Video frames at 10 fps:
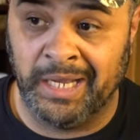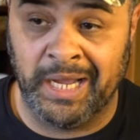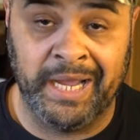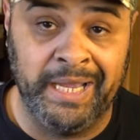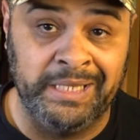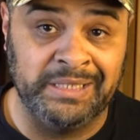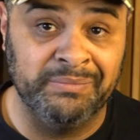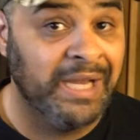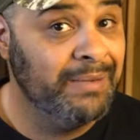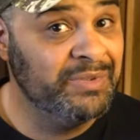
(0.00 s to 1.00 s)
I
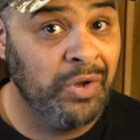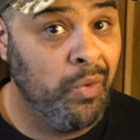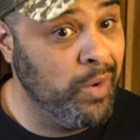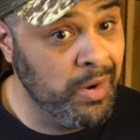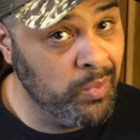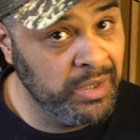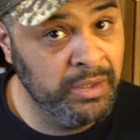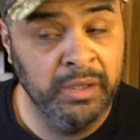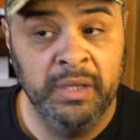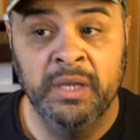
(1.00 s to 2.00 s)
sometimes don't wear
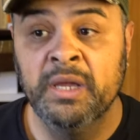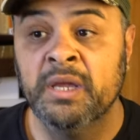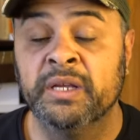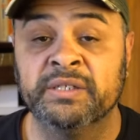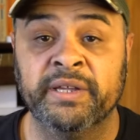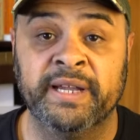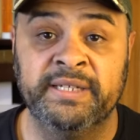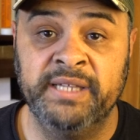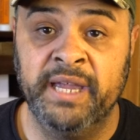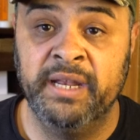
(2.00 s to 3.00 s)
one. Because like I
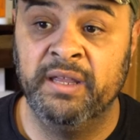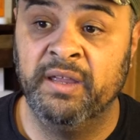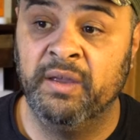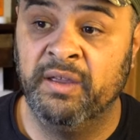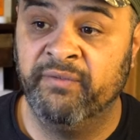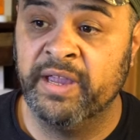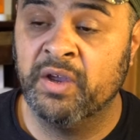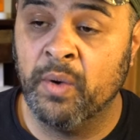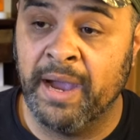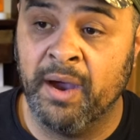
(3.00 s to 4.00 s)
said, if I
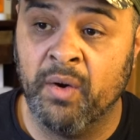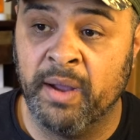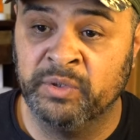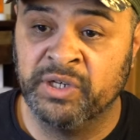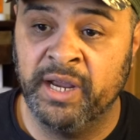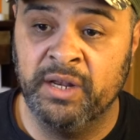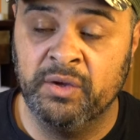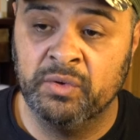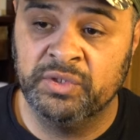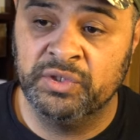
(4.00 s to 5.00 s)
go out, I'm trying to
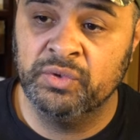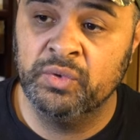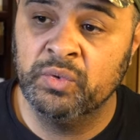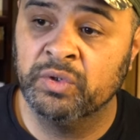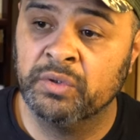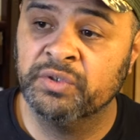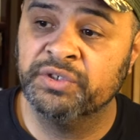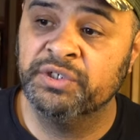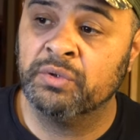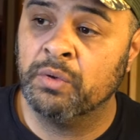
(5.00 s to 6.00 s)
go to the
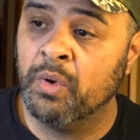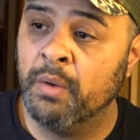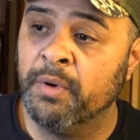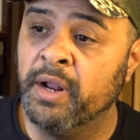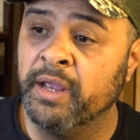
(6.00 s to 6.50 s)
grocery store or Walmart.